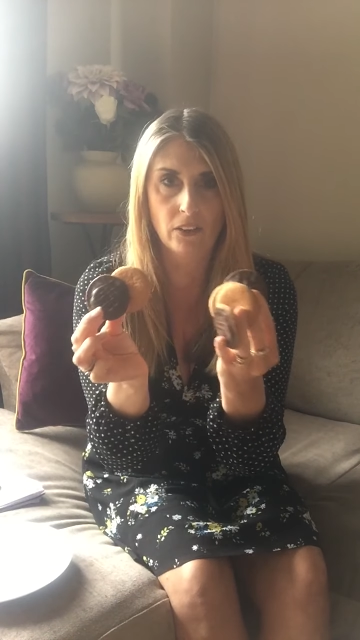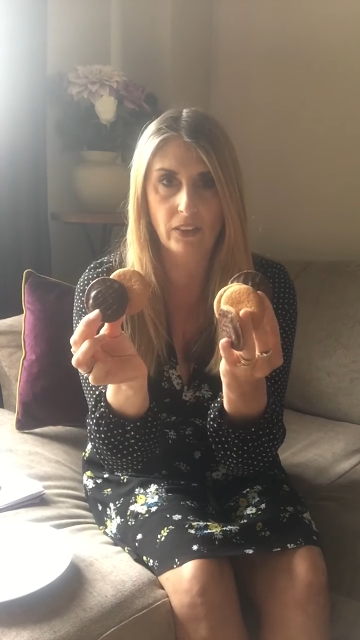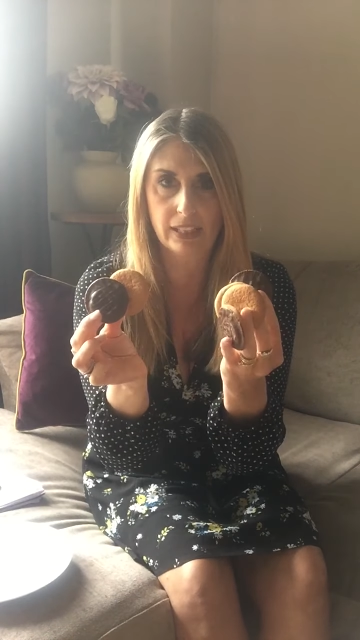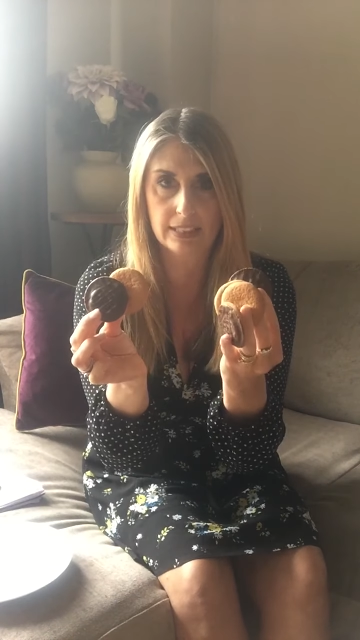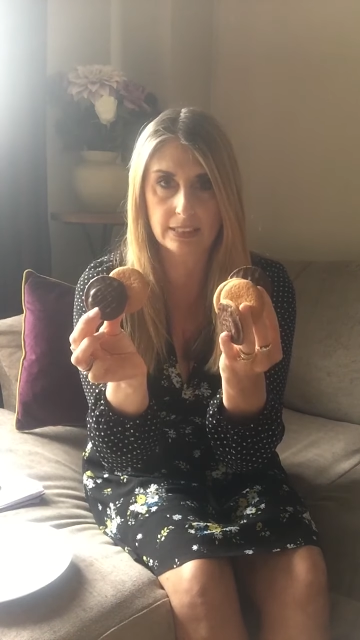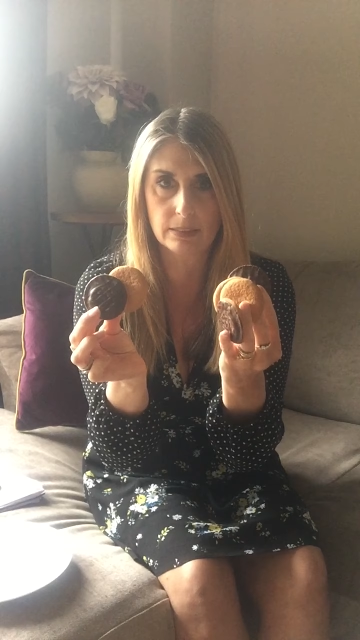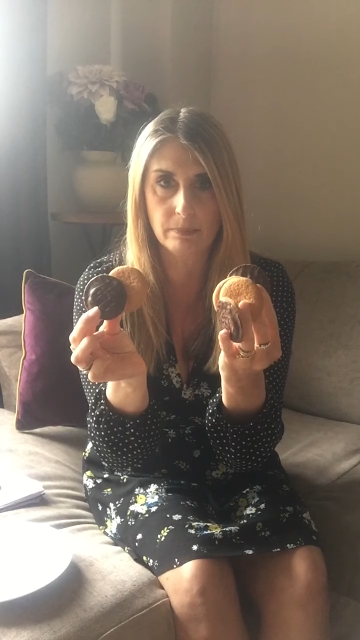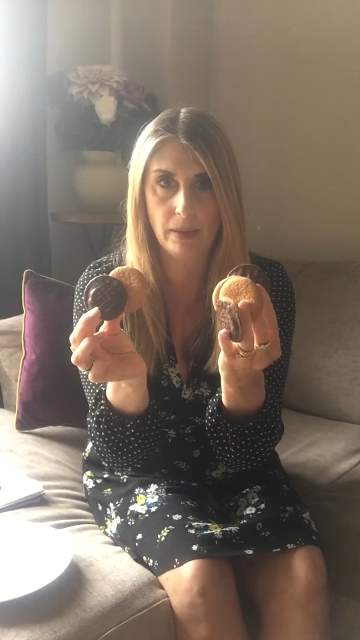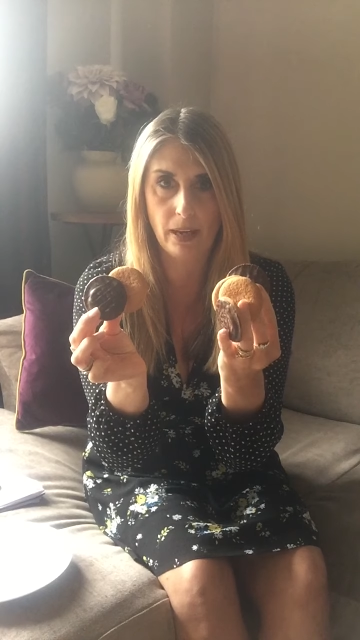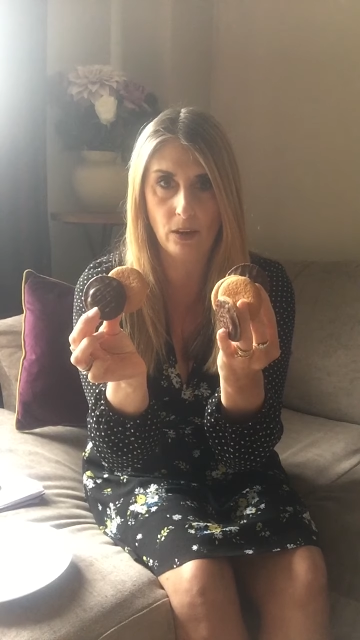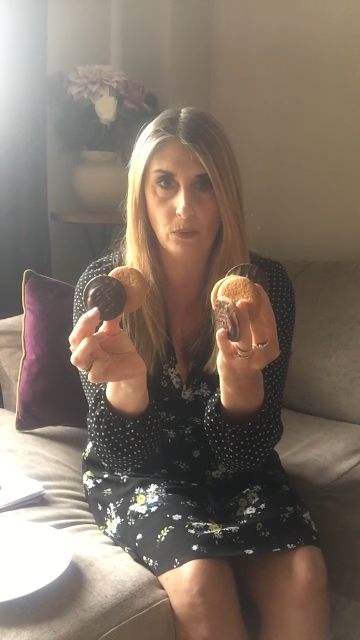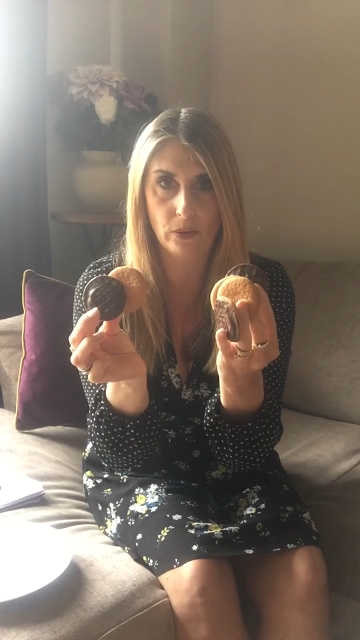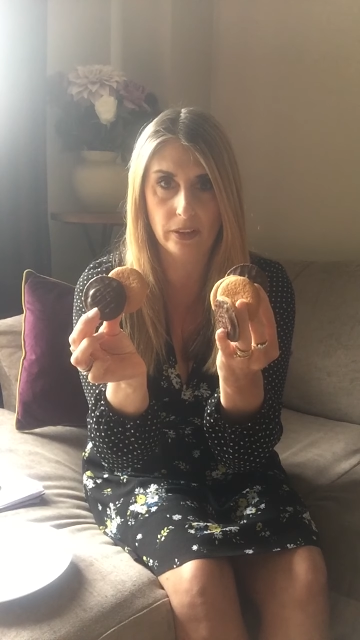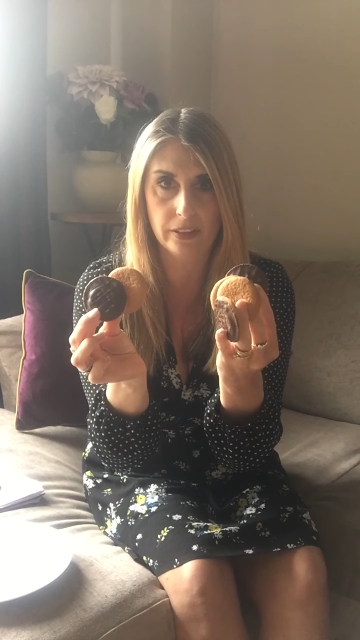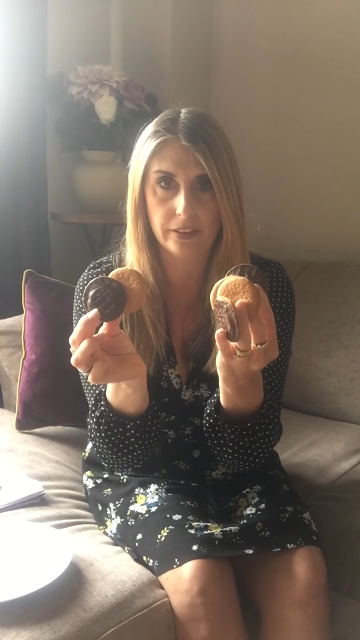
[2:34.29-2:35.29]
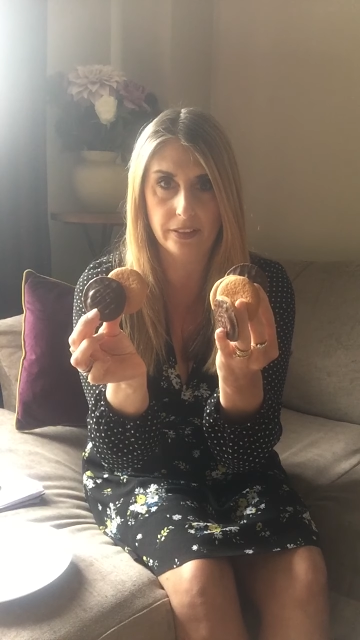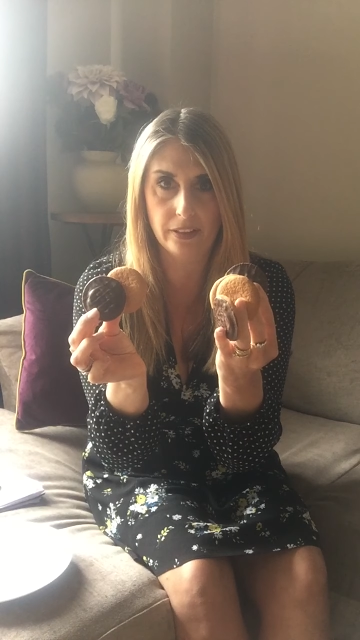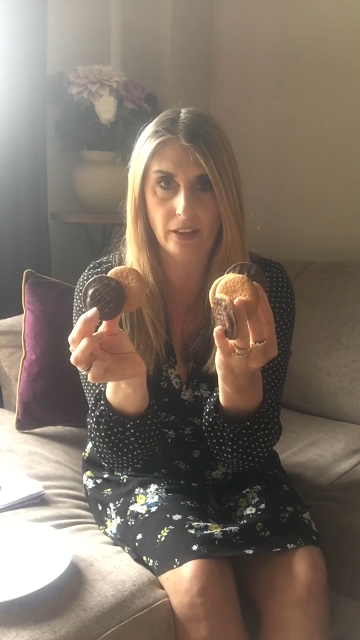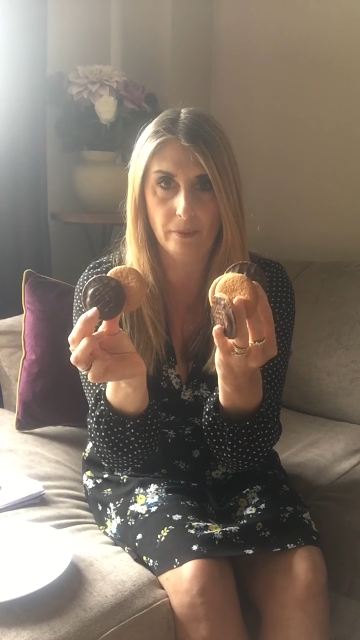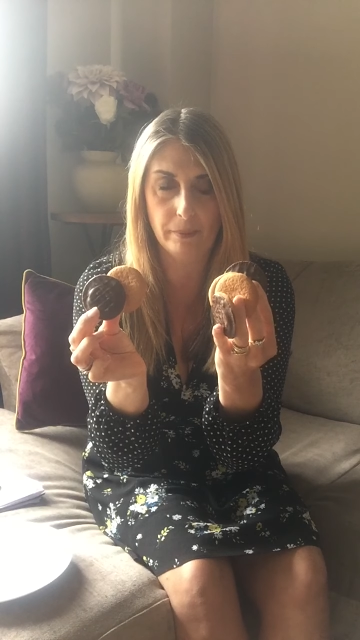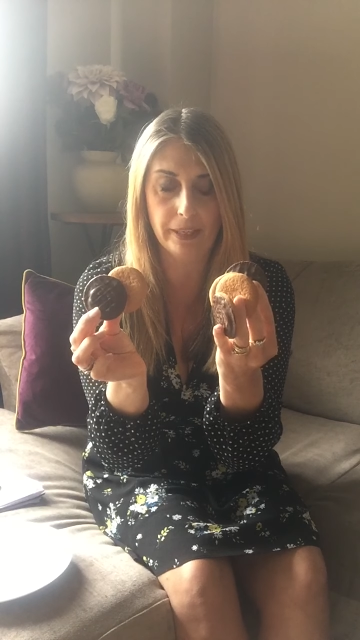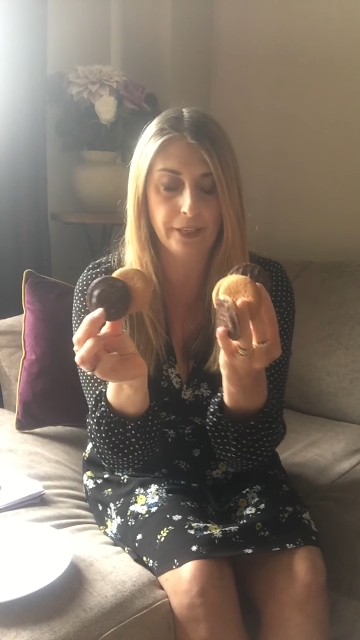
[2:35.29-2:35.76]
They smell
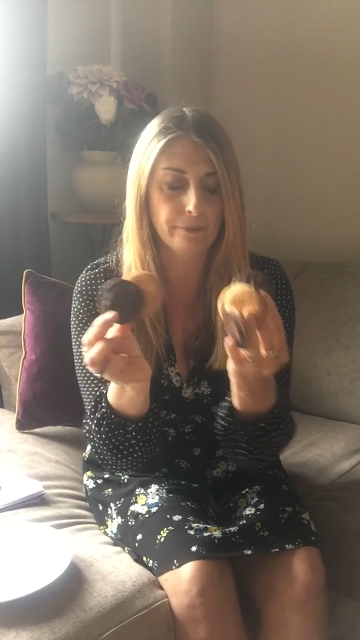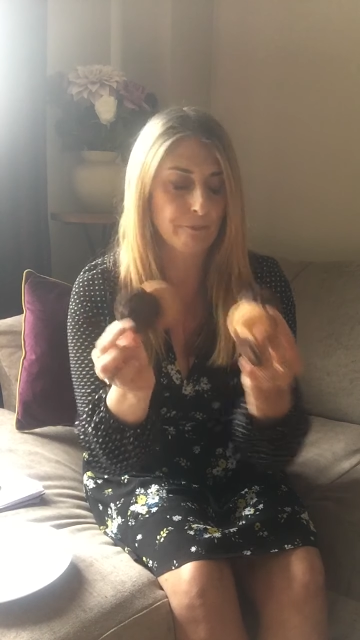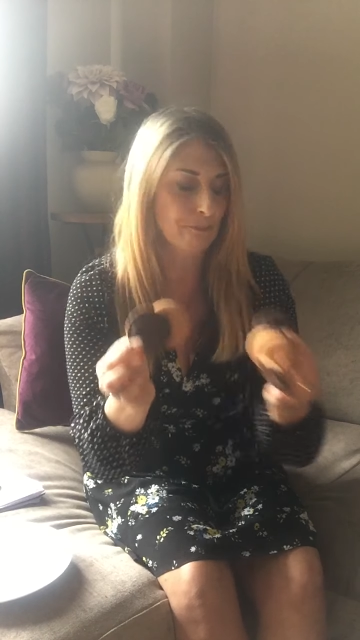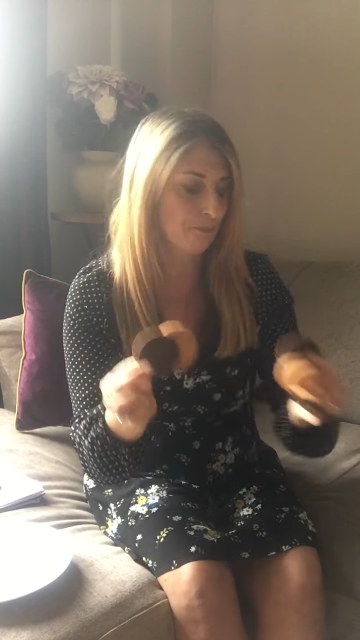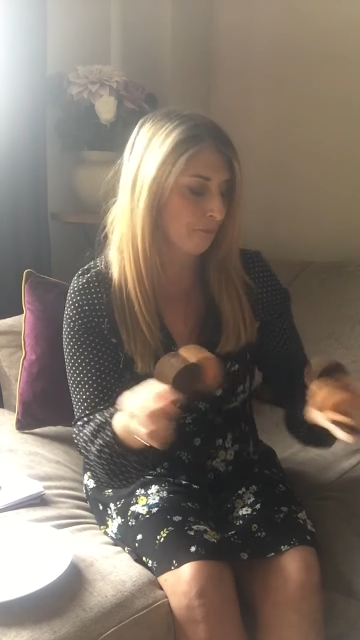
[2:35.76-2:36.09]
yummy.